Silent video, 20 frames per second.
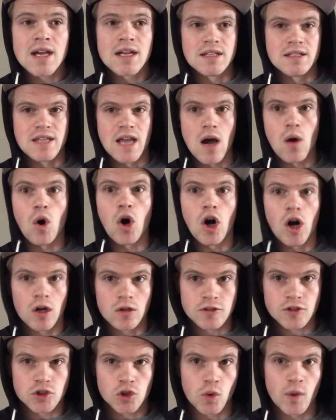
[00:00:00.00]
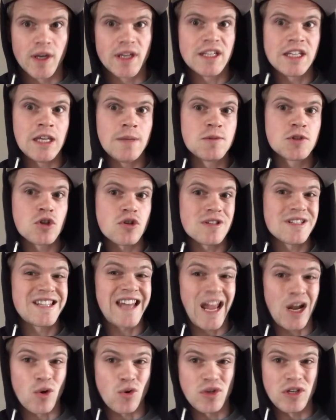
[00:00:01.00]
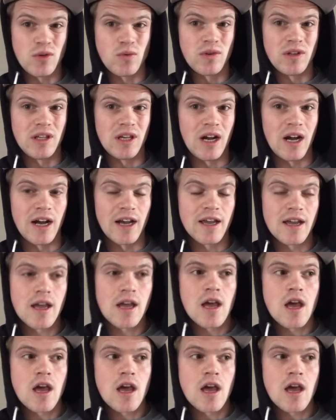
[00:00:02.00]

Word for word: now also it keeps your integrity really high